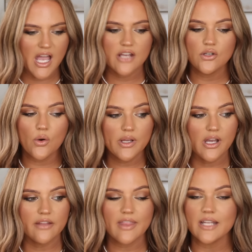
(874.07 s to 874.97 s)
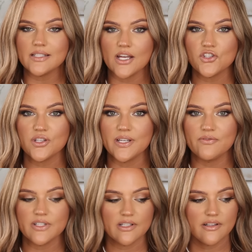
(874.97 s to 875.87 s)
I know I got that Touchland
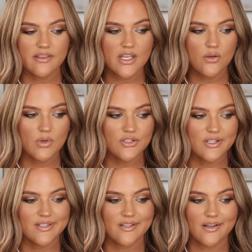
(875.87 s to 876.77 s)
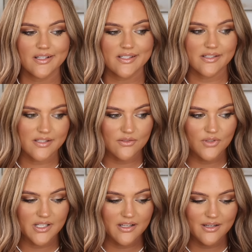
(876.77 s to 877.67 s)
vanilla thing, which is non-existent
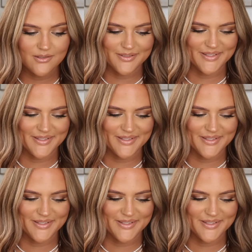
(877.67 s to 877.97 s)
right now.